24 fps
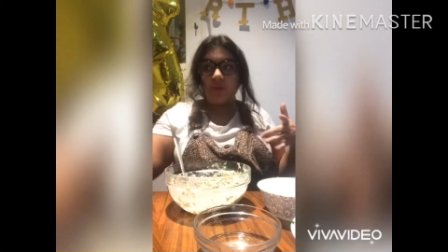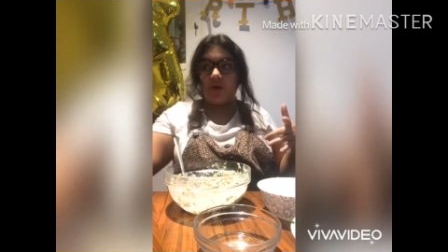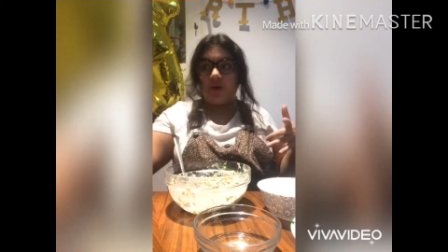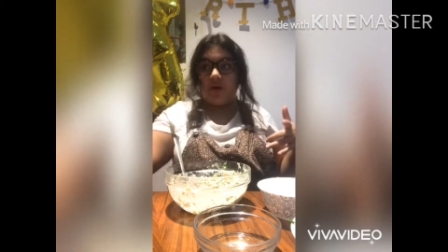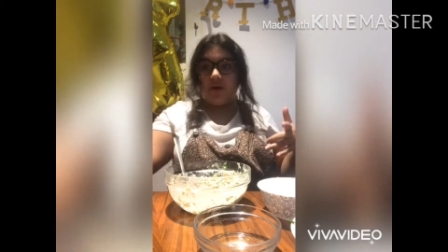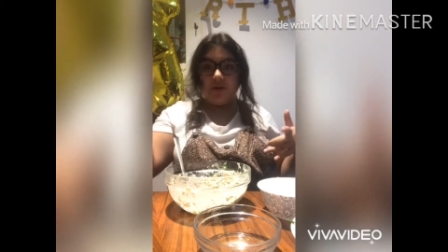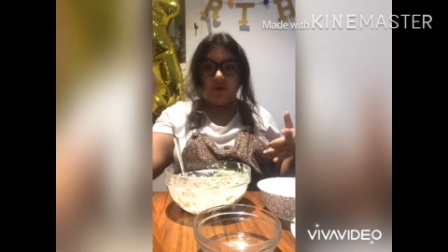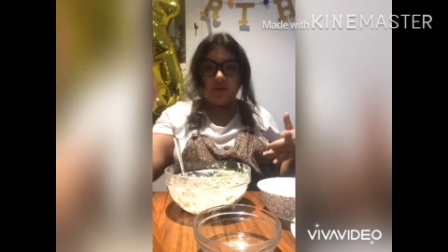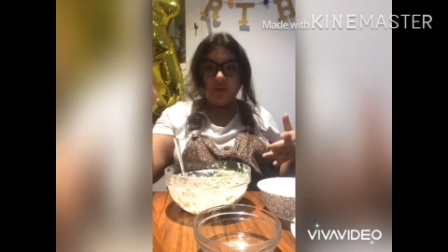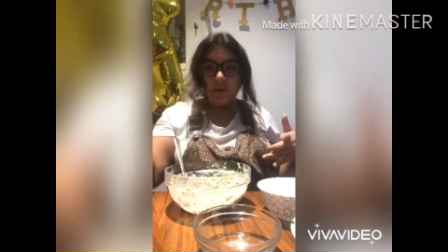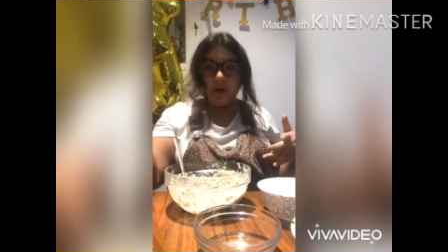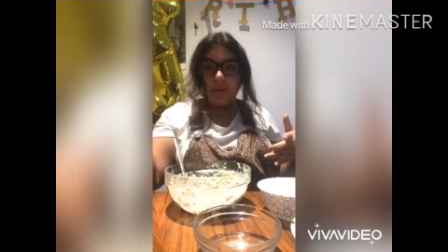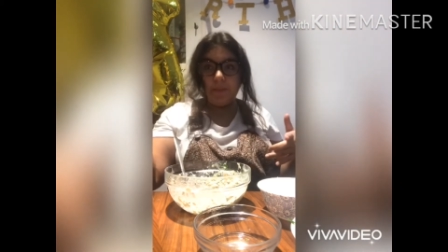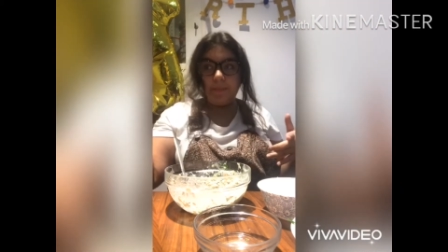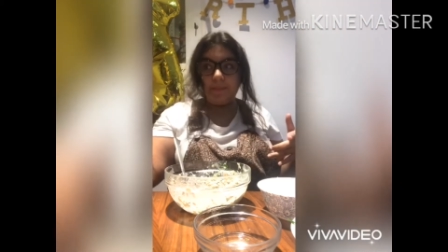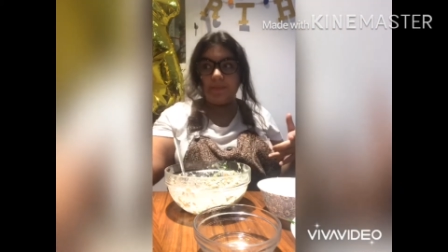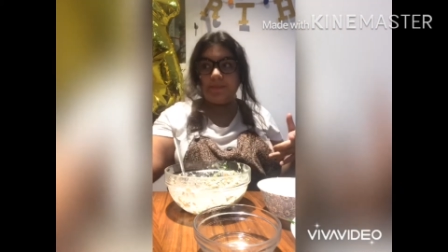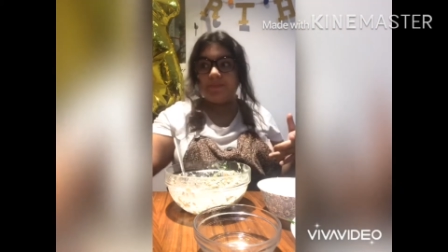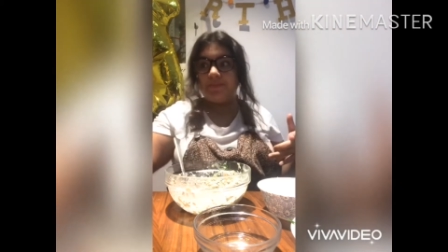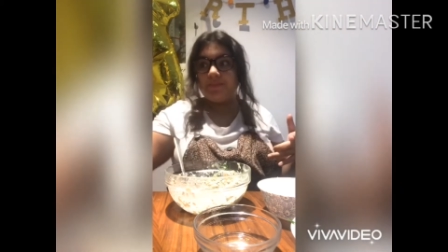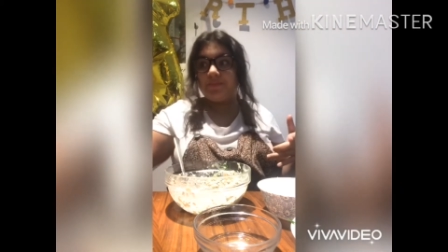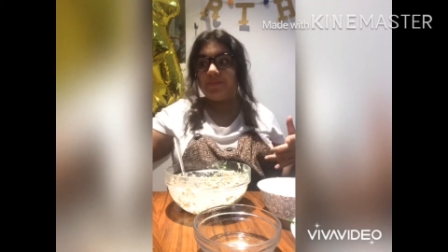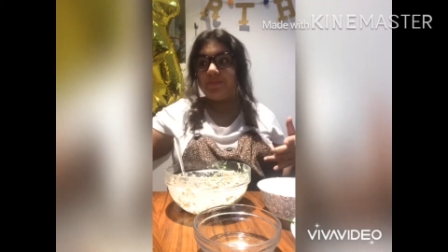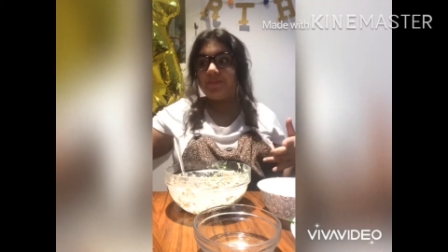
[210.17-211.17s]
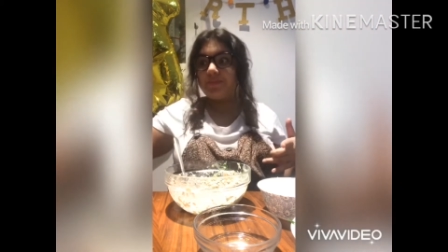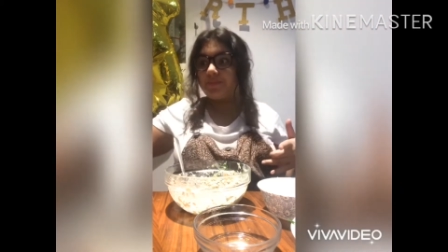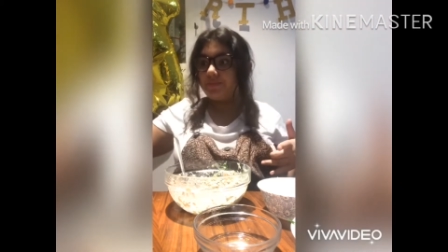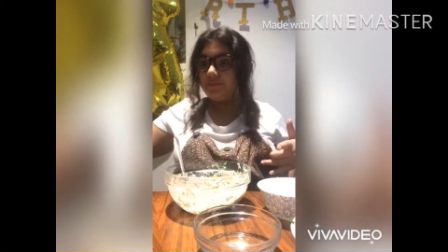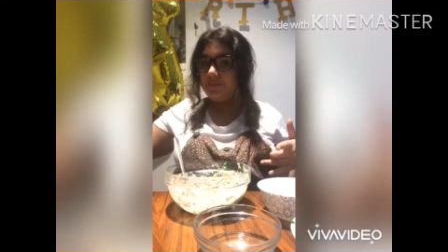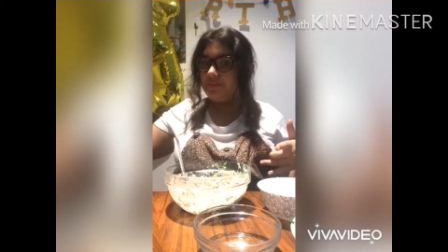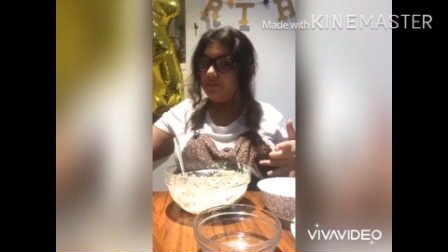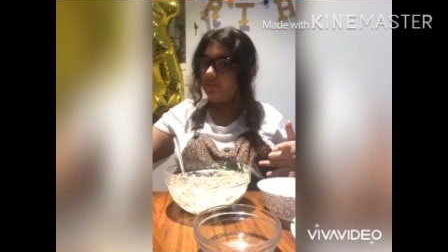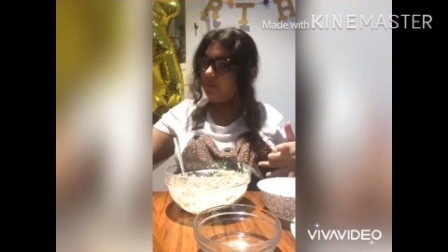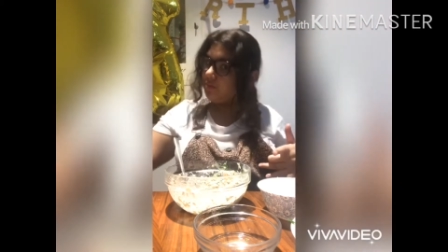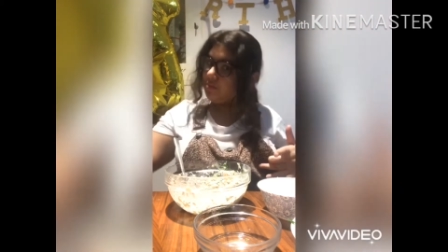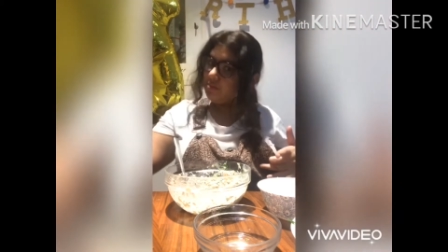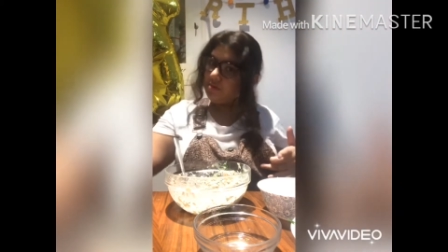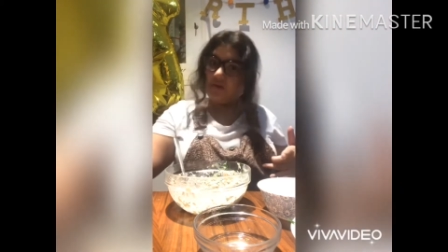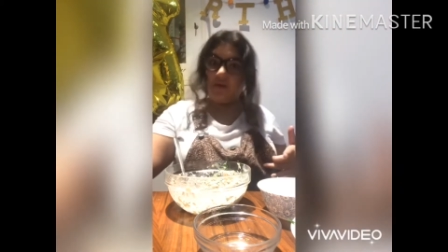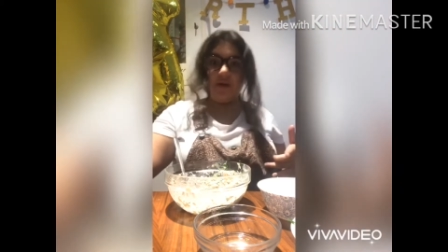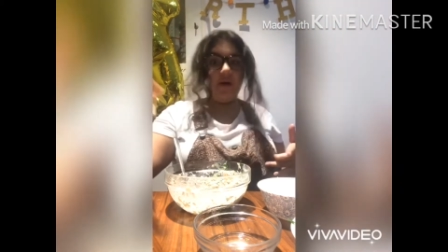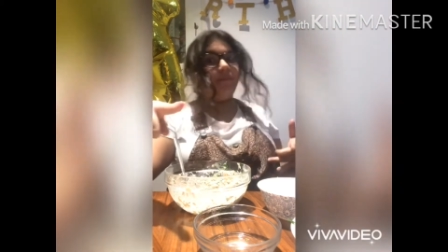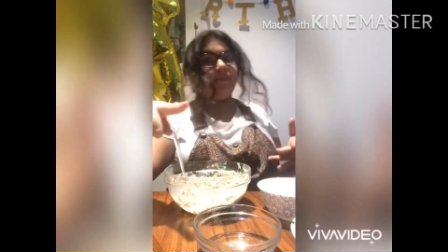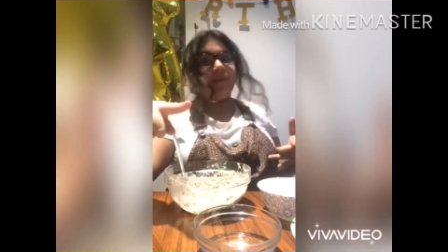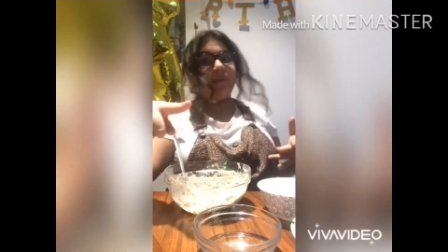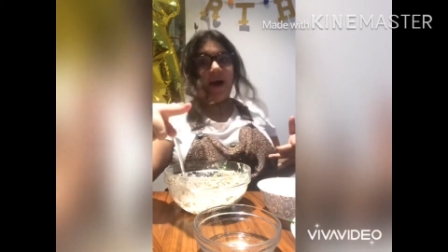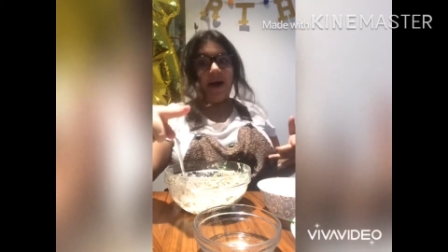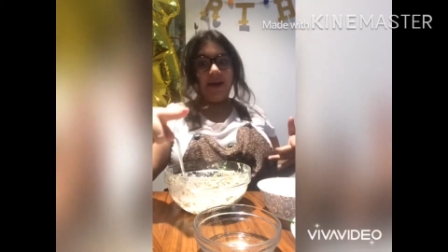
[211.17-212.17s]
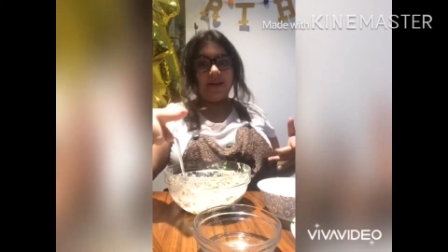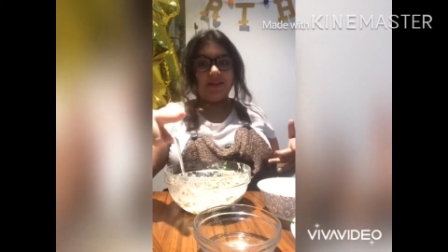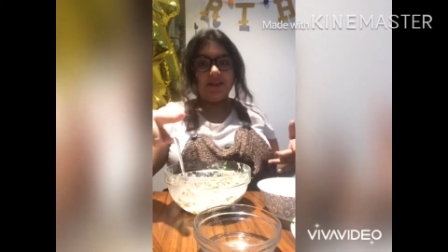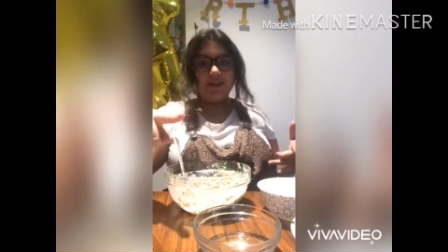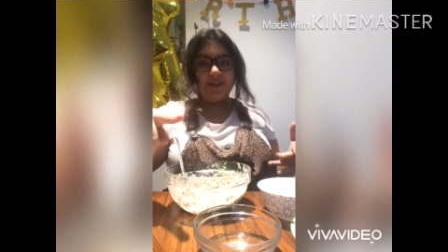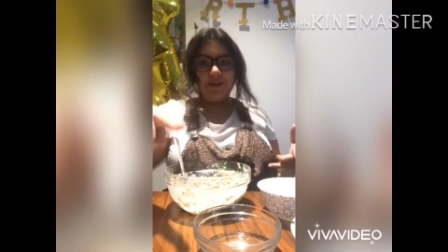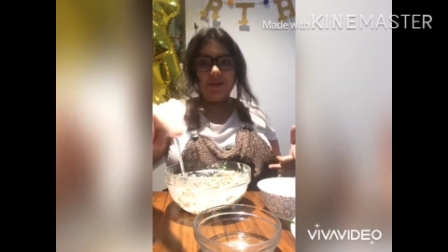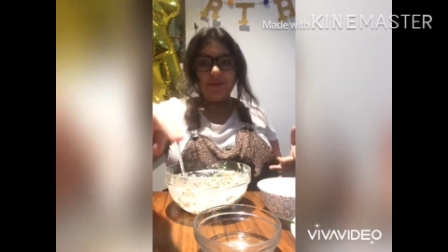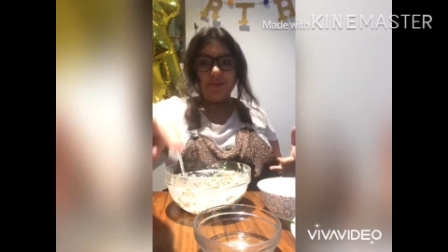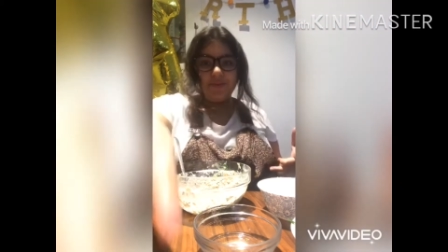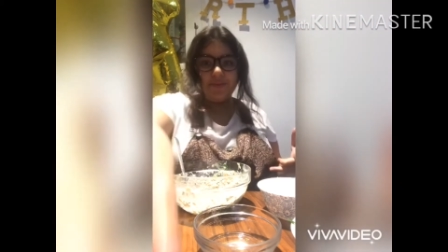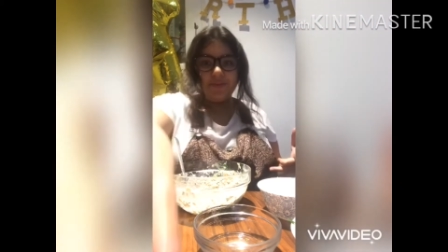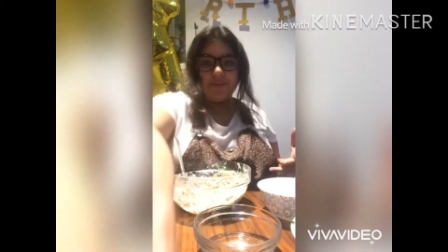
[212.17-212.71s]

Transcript: I'm gonna do it. Come back to you.